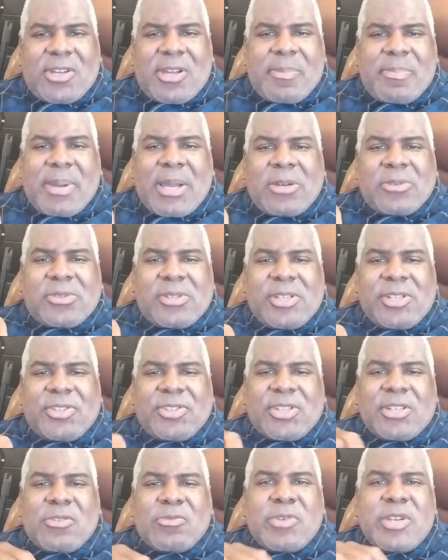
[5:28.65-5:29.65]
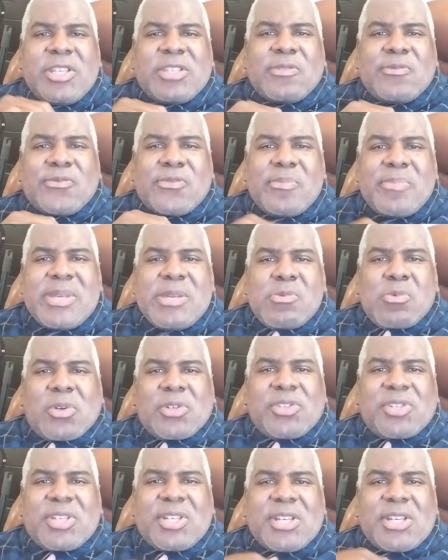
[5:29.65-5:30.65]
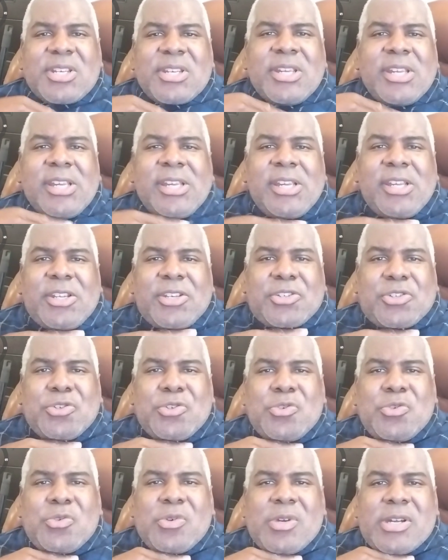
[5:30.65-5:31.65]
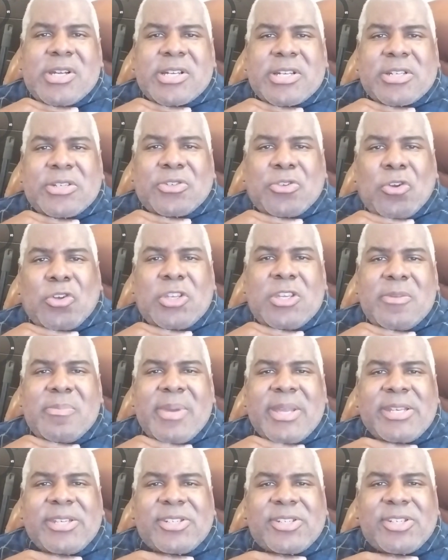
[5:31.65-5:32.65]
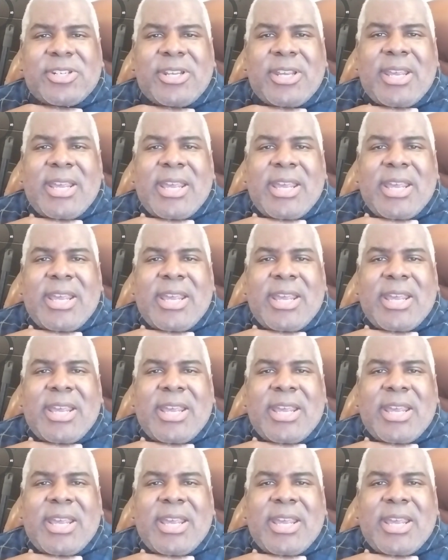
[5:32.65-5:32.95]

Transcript: about this and the reason for me wanting to uh, document